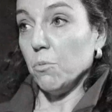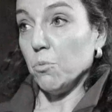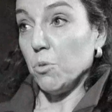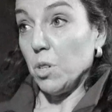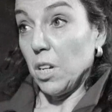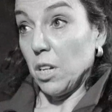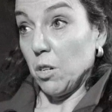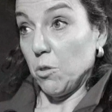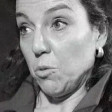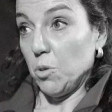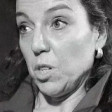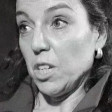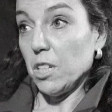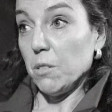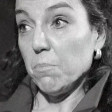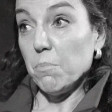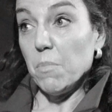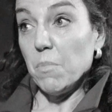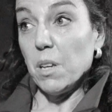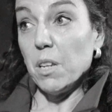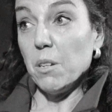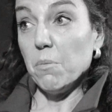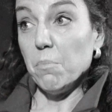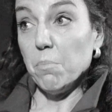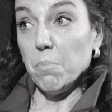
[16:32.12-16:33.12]

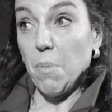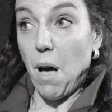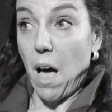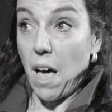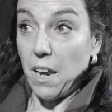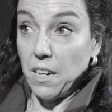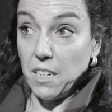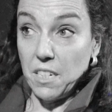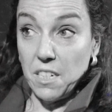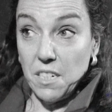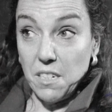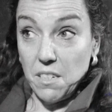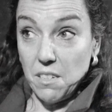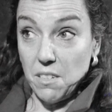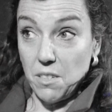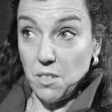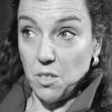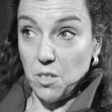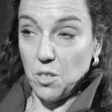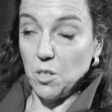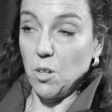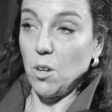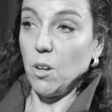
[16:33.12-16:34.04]
recruitment patterns